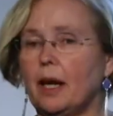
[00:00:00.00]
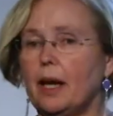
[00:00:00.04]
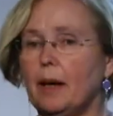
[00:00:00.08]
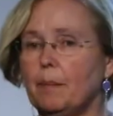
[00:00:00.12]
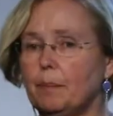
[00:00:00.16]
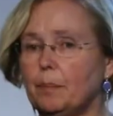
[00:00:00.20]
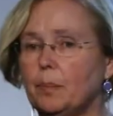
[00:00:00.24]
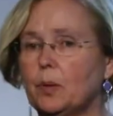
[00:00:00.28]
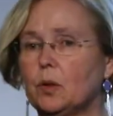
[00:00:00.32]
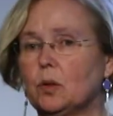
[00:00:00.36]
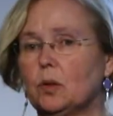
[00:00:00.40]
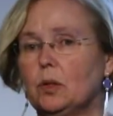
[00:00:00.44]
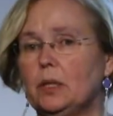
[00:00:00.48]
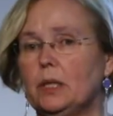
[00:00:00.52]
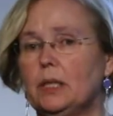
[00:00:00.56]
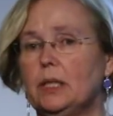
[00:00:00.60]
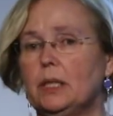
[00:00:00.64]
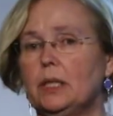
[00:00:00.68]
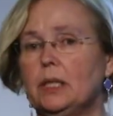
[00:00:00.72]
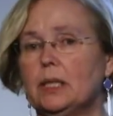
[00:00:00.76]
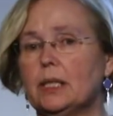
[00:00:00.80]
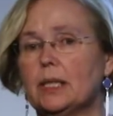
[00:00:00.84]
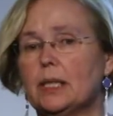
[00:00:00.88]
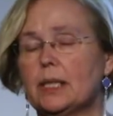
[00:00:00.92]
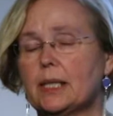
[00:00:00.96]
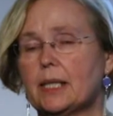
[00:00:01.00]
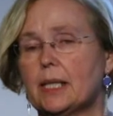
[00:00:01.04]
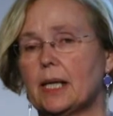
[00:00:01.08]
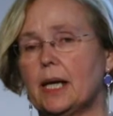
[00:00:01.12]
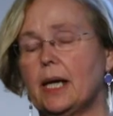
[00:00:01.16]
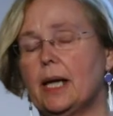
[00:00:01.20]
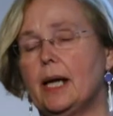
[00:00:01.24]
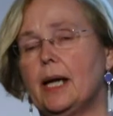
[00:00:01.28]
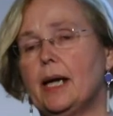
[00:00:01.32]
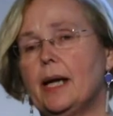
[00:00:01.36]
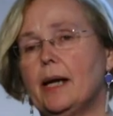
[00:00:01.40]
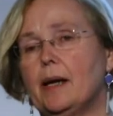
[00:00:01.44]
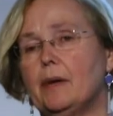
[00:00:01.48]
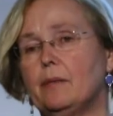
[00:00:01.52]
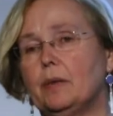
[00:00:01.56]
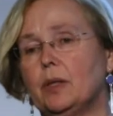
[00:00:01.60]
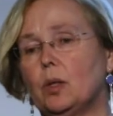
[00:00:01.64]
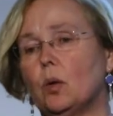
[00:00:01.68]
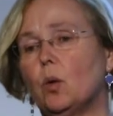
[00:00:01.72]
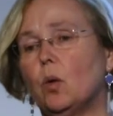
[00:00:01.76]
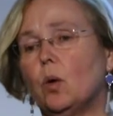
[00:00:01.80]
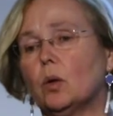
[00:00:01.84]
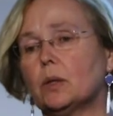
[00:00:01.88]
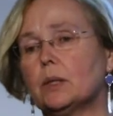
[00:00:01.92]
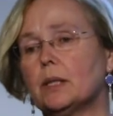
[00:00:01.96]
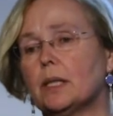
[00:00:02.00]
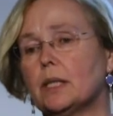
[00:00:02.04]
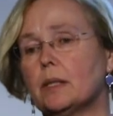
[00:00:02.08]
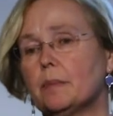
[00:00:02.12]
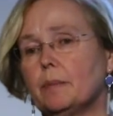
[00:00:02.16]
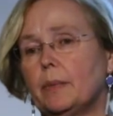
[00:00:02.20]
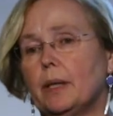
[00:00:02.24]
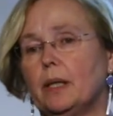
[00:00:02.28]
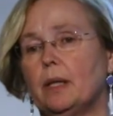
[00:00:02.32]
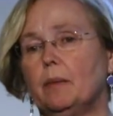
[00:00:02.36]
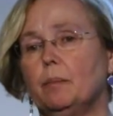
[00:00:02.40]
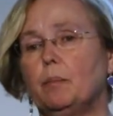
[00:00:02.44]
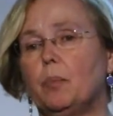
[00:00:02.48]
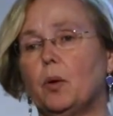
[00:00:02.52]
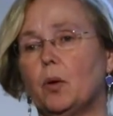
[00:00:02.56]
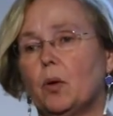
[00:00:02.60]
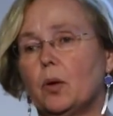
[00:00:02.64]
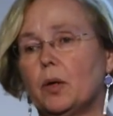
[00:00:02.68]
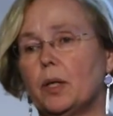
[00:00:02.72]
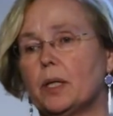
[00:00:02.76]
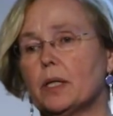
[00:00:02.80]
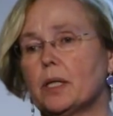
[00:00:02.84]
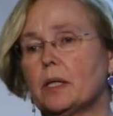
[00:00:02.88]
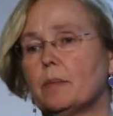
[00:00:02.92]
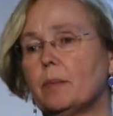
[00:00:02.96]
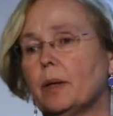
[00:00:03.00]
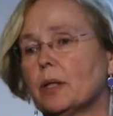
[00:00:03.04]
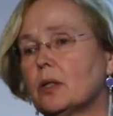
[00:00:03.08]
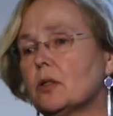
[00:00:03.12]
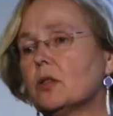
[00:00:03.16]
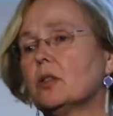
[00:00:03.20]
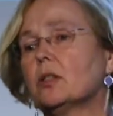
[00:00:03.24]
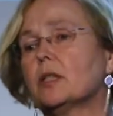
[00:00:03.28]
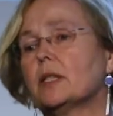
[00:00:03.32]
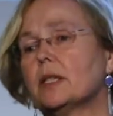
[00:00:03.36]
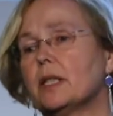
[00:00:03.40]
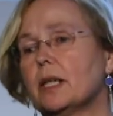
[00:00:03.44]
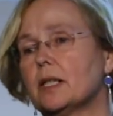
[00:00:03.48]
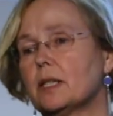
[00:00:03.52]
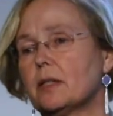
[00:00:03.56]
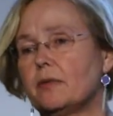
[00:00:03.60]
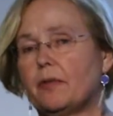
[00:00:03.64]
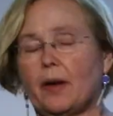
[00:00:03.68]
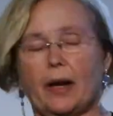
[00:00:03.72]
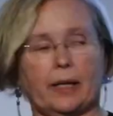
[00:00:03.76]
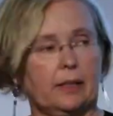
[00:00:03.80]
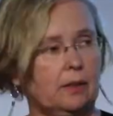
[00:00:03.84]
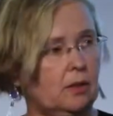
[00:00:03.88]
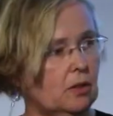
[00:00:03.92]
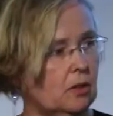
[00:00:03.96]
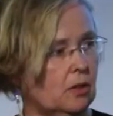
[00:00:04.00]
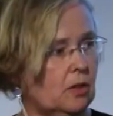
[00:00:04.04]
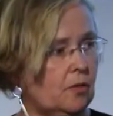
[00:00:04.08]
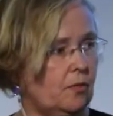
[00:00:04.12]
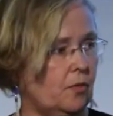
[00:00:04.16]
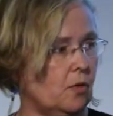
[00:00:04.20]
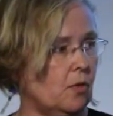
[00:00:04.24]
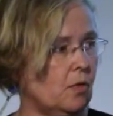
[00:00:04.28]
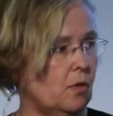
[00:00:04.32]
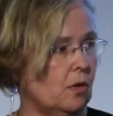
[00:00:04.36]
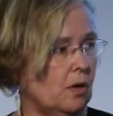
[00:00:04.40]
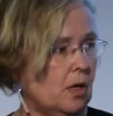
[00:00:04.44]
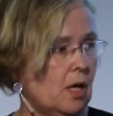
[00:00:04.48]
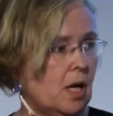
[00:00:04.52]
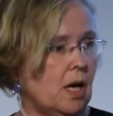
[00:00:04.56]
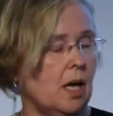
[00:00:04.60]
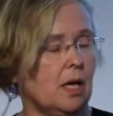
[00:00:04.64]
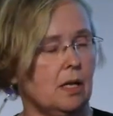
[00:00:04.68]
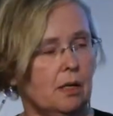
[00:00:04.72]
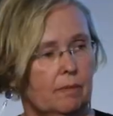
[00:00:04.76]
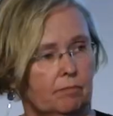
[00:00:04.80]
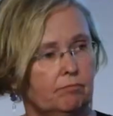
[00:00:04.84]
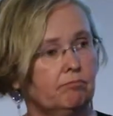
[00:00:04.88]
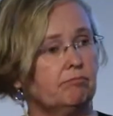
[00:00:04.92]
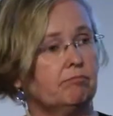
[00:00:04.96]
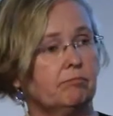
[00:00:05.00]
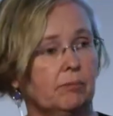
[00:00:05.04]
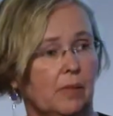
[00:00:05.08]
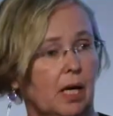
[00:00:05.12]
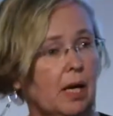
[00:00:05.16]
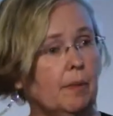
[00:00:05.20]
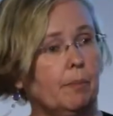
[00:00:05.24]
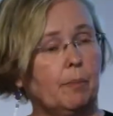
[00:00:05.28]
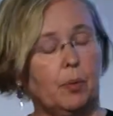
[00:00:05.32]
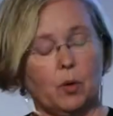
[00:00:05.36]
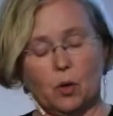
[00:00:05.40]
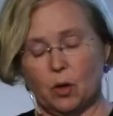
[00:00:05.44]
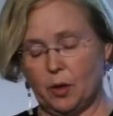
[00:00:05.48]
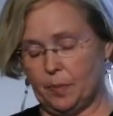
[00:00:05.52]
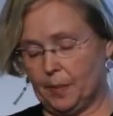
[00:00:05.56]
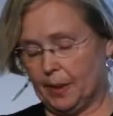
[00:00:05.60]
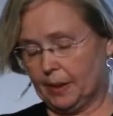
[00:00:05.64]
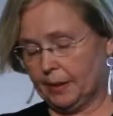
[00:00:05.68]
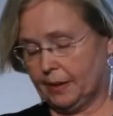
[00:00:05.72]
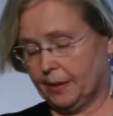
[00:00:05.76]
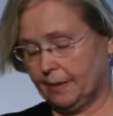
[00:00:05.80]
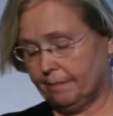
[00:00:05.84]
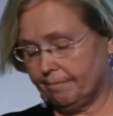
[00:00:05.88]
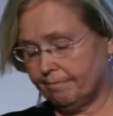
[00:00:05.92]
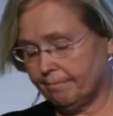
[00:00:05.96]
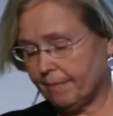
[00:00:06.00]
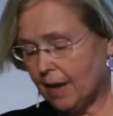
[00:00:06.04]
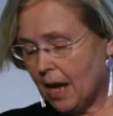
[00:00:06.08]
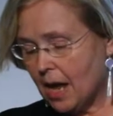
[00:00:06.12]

employees with autism and employers about success factors for employment.